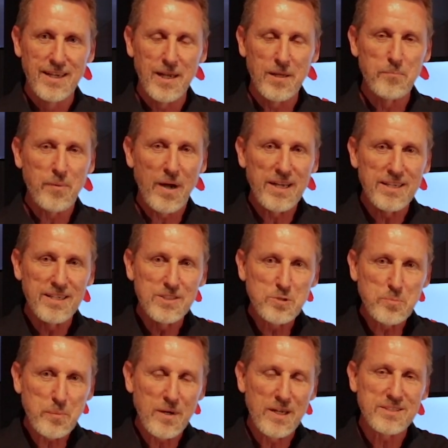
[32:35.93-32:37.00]
And by his
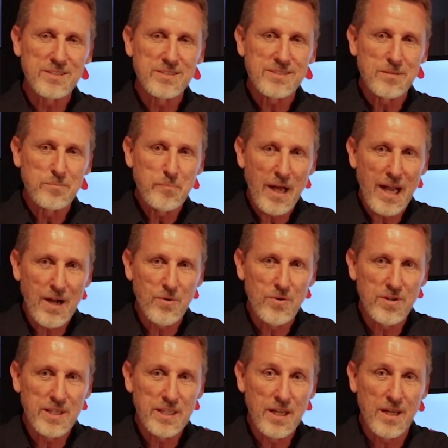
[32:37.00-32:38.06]
presence and power
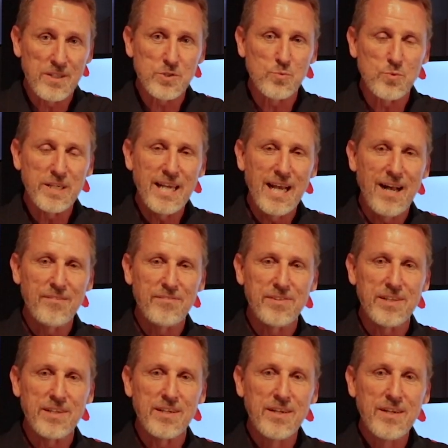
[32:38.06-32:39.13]
in us, we have
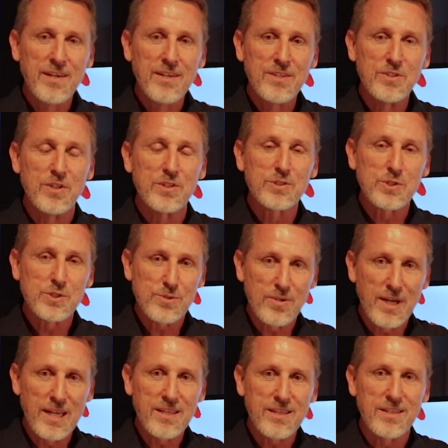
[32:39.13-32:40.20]
the
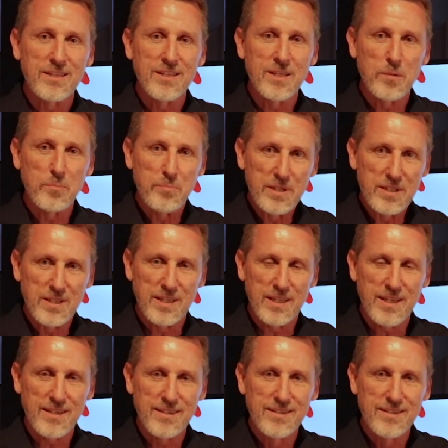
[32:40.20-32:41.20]
strength and the ability